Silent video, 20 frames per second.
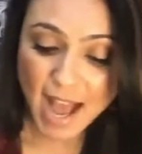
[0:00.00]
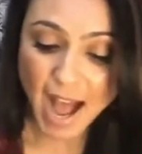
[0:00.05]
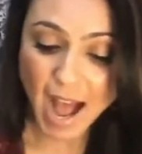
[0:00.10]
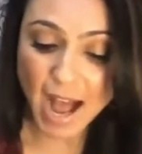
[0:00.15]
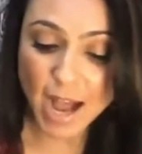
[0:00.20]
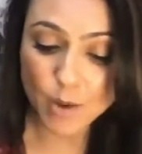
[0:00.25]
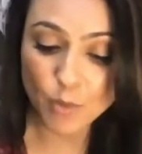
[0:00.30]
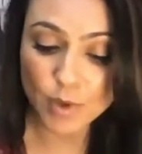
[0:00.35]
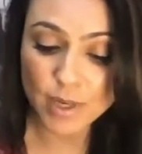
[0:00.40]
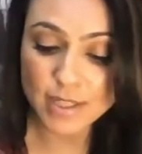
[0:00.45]

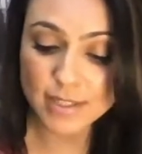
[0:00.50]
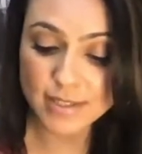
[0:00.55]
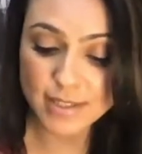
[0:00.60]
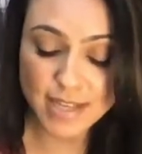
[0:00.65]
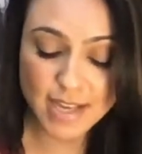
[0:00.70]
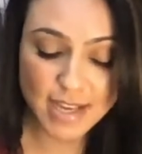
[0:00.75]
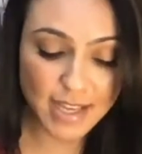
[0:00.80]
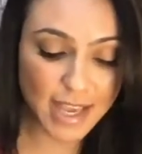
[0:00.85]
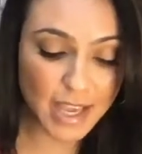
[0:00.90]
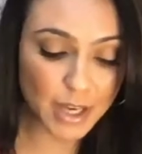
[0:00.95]
I want to see
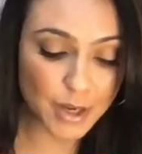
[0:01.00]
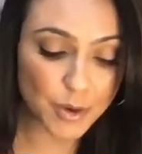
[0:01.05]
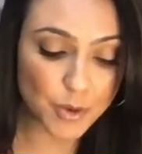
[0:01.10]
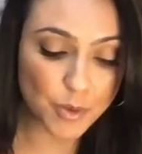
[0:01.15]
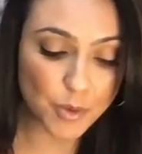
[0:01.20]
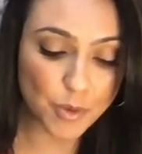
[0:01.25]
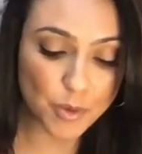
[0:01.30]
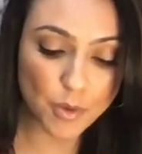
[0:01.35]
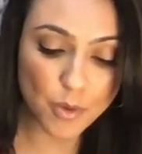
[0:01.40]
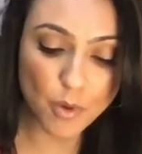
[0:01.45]
again
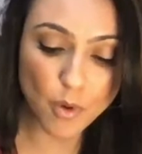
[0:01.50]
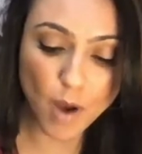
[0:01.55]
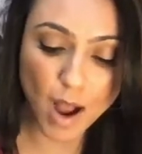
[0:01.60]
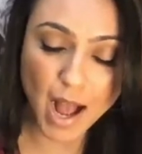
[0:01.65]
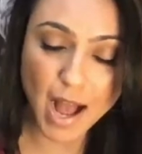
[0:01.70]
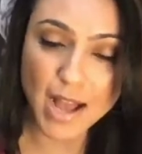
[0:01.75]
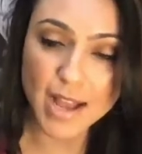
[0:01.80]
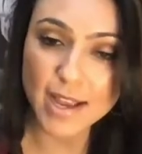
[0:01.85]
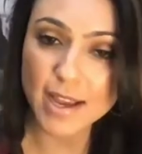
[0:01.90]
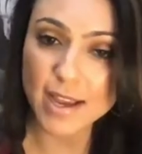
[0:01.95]
who
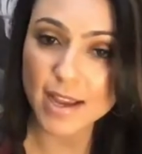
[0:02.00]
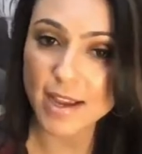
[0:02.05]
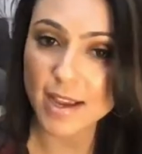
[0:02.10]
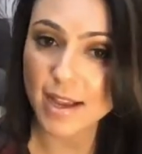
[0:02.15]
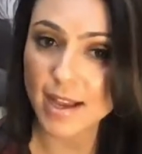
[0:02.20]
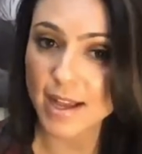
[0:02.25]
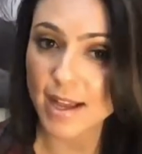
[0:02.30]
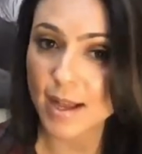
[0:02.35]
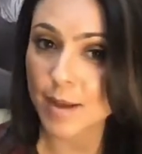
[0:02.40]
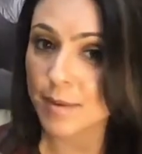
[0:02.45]
I
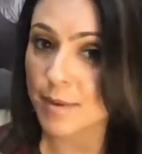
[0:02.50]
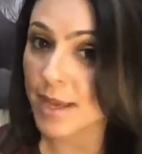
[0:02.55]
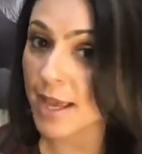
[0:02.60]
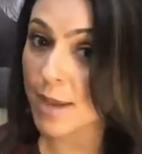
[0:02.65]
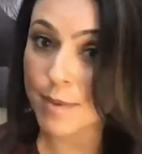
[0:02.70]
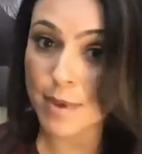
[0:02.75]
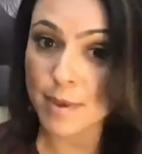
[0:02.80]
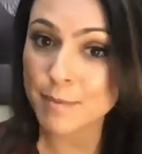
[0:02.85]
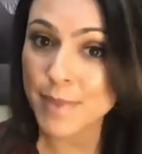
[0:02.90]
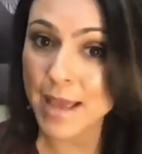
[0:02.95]

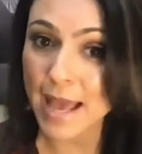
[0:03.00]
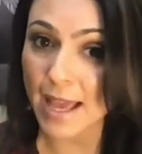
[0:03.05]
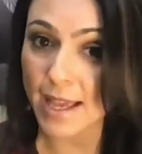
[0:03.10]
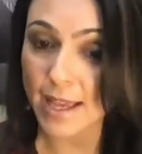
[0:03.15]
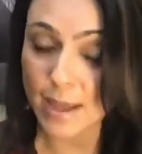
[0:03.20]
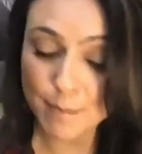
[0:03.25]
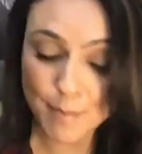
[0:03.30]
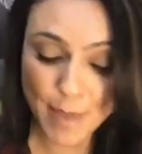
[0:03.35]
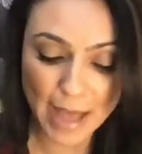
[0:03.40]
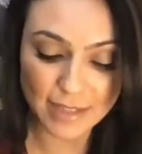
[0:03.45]
am
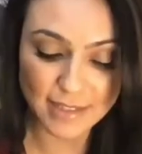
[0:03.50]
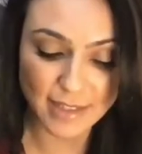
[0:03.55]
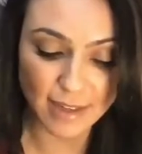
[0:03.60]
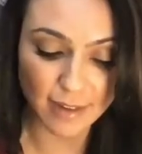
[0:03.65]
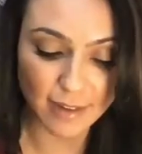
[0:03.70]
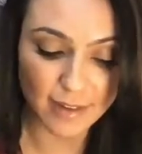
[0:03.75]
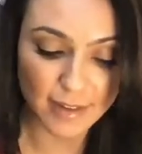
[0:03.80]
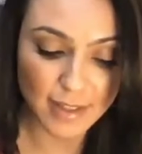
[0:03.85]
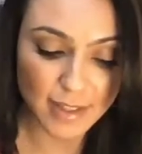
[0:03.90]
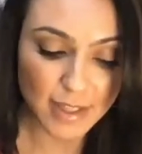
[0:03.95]
impacting.